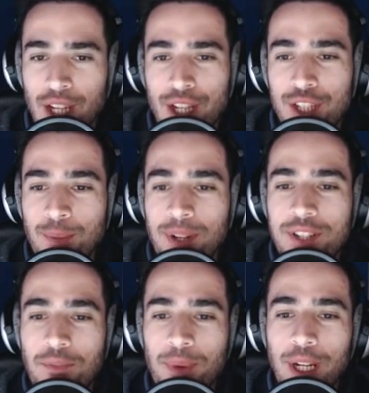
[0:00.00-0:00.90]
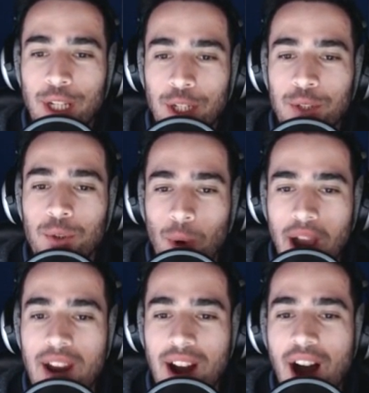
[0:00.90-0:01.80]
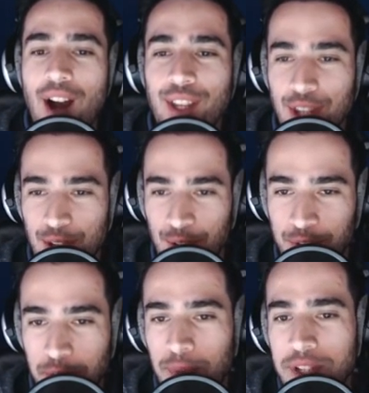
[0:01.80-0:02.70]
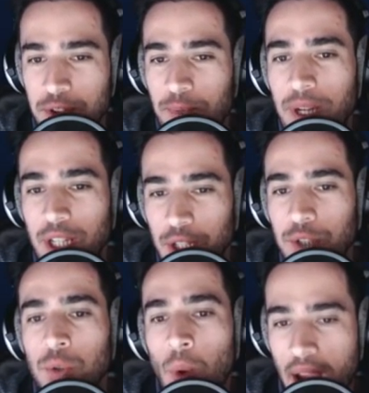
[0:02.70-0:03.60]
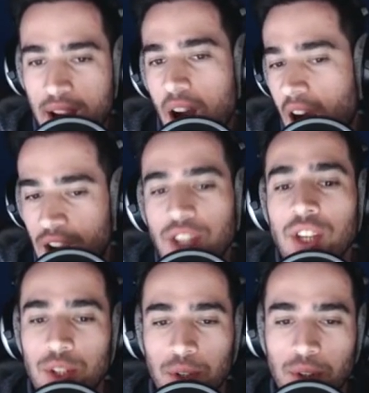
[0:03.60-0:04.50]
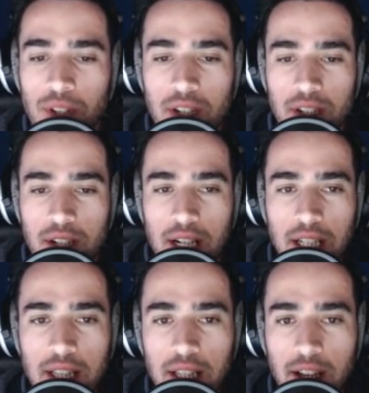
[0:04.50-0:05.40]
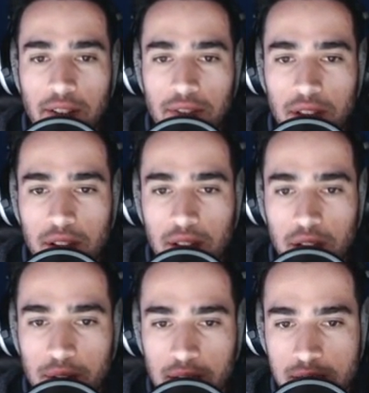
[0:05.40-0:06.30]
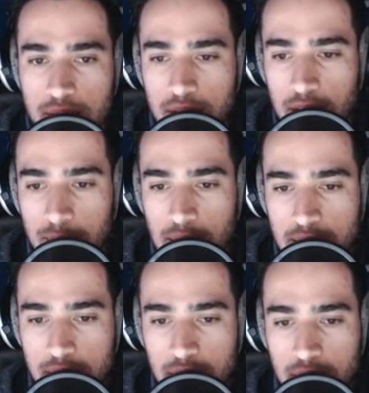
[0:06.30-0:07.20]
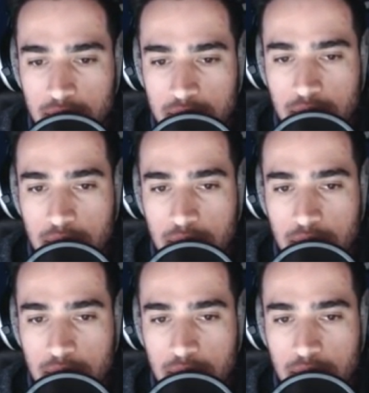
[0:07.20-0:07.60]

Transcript: Tuber super glue, where are you? Tuber super glue, where are you? I love the lyrics in my songs.